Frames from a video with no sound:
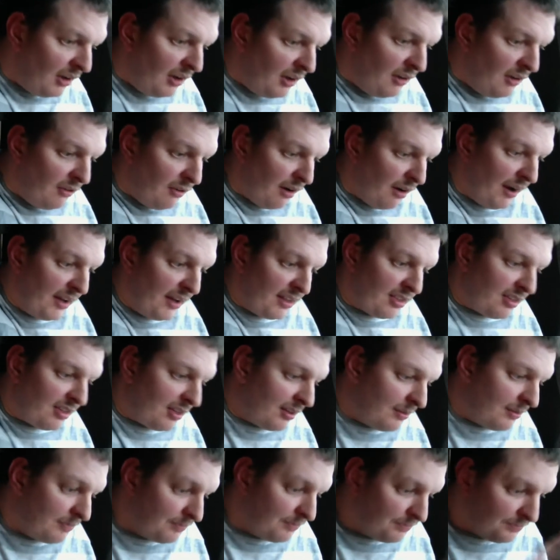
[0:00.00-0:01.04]
Right,
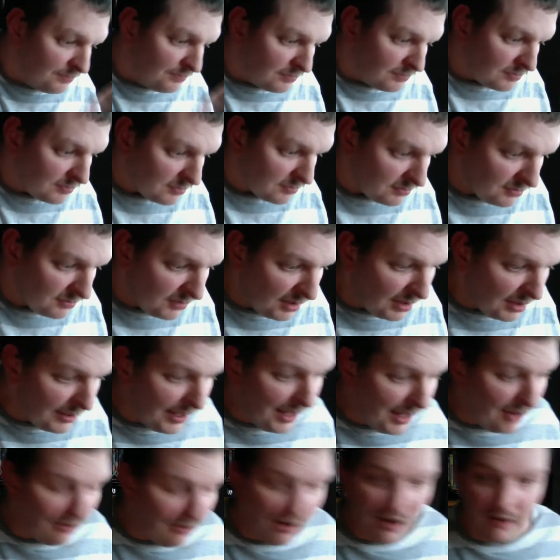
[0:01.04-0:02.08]

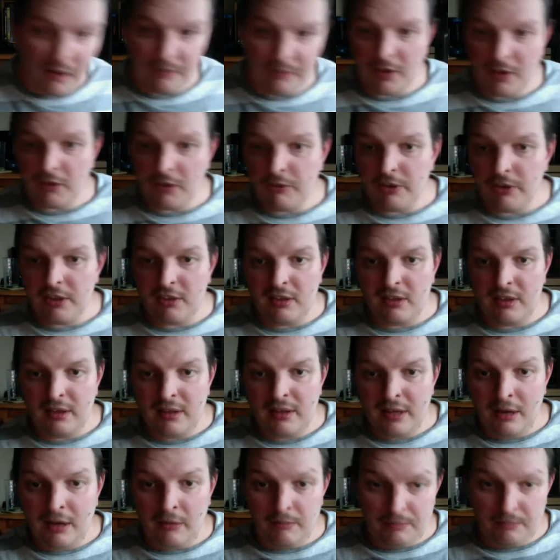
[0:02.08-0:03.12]
now I did recently.
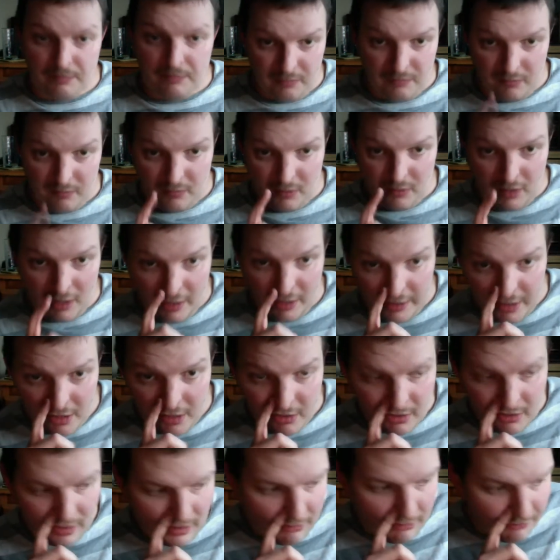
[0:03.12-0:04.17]
Now
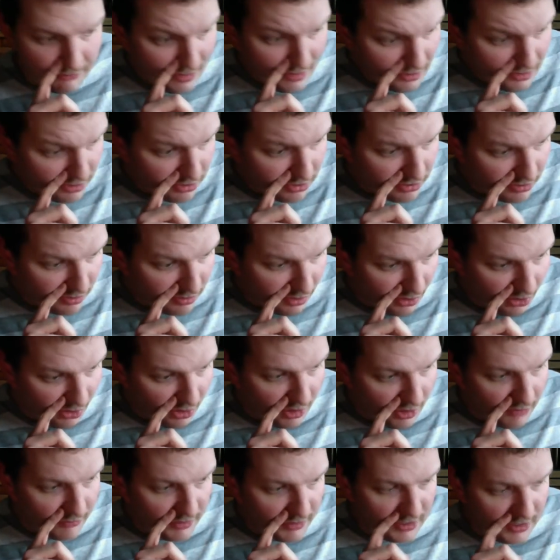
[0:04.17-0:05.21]
yesterday, in fact,
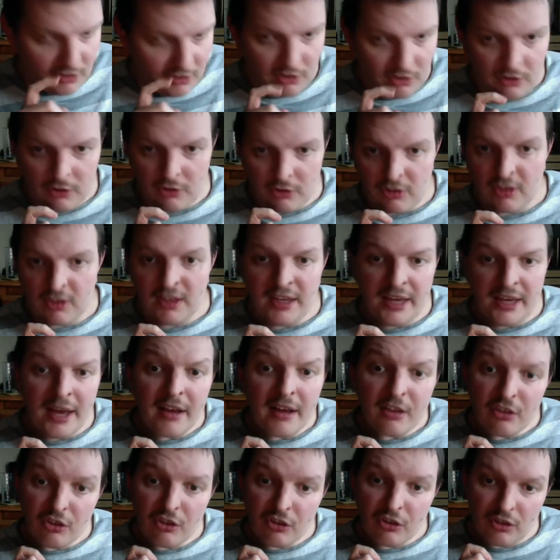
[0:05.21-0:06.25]
I went into
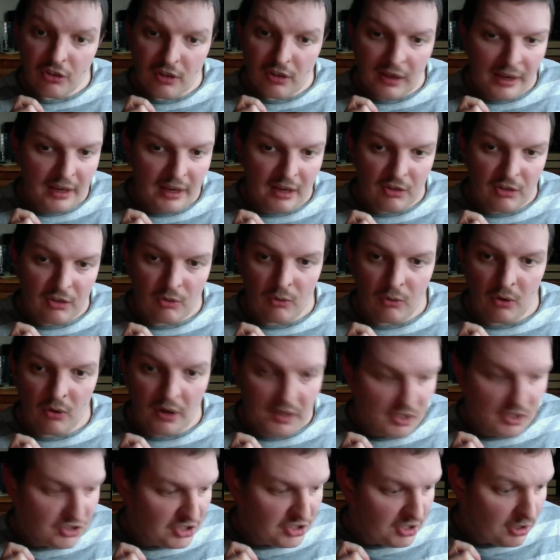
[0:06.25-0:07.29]
CEX as what I
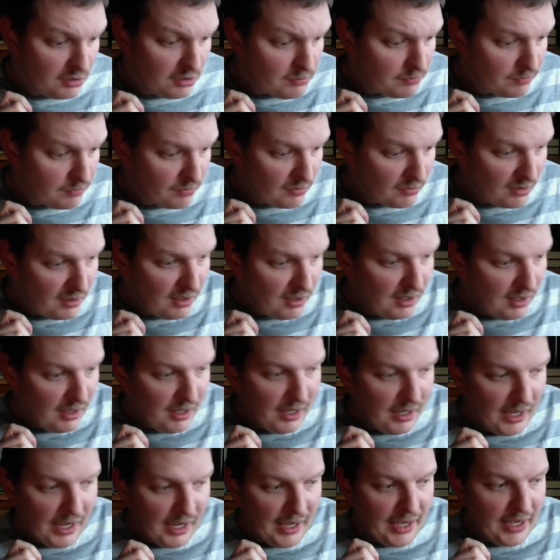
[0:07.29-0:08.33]
usually do,
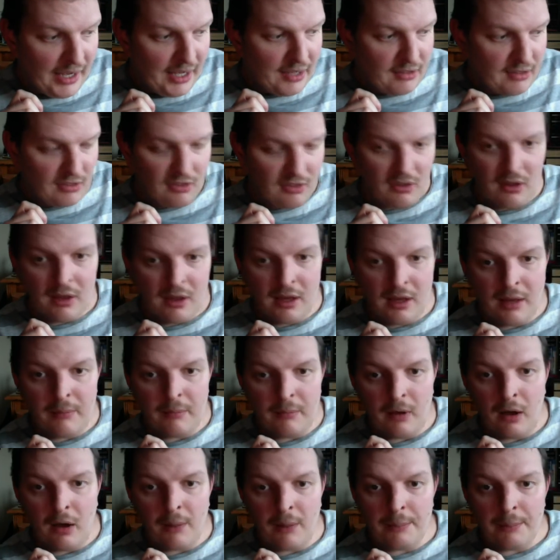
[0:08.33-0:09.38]
and
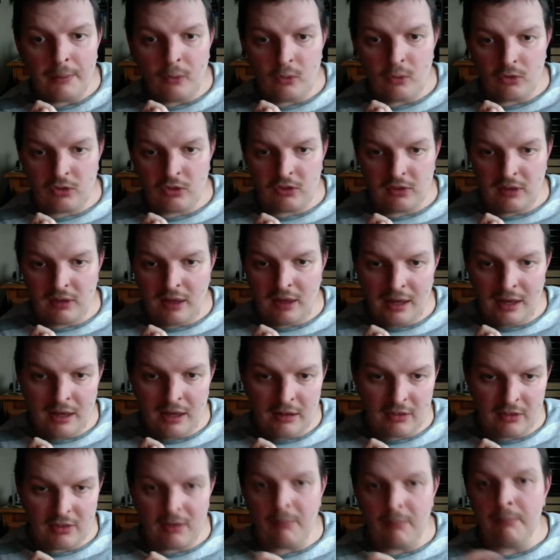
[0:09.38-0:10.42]
I bought
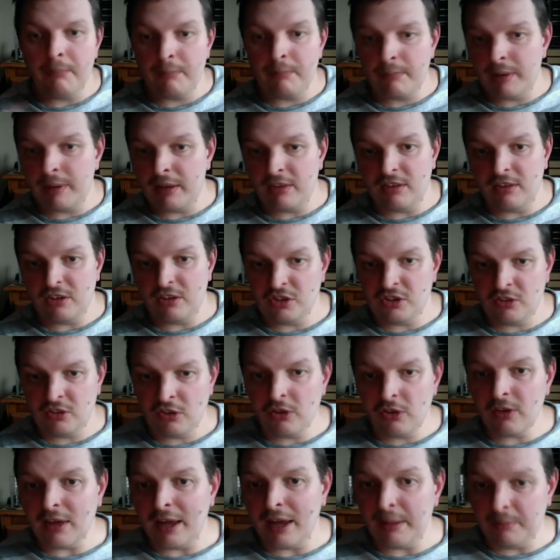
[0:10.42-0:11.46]
some PlayStation
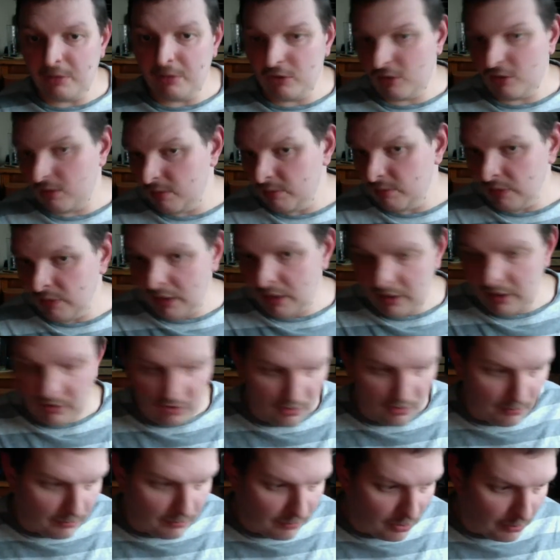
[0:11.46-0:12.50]
2 games,
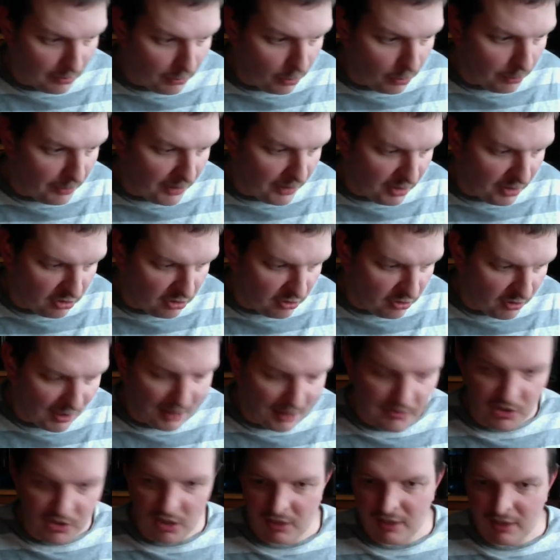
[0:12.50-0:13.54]
some more PS2
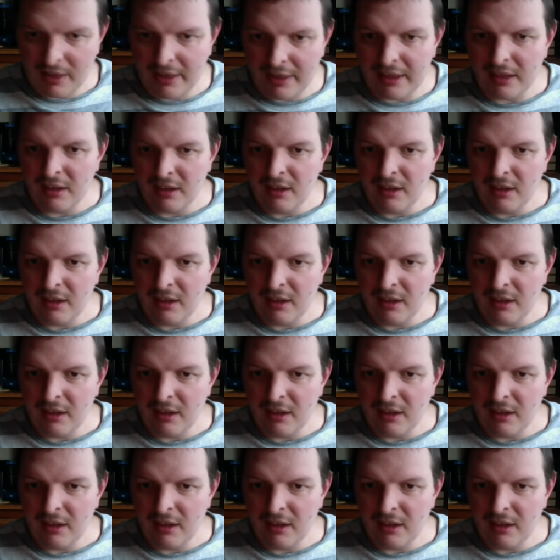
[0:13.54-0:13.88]
games, I say,